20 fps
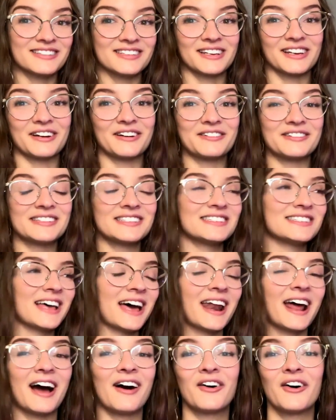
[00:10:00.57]
to go
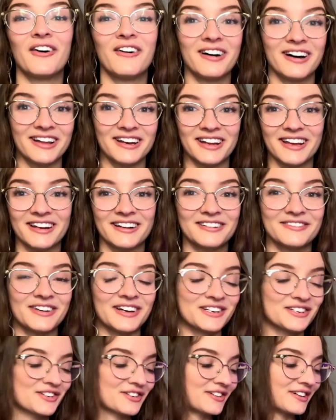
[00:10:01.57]
set out on an
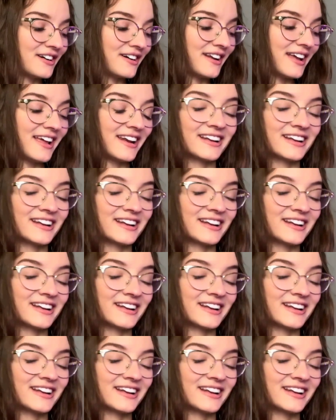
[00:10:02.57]
adventure on and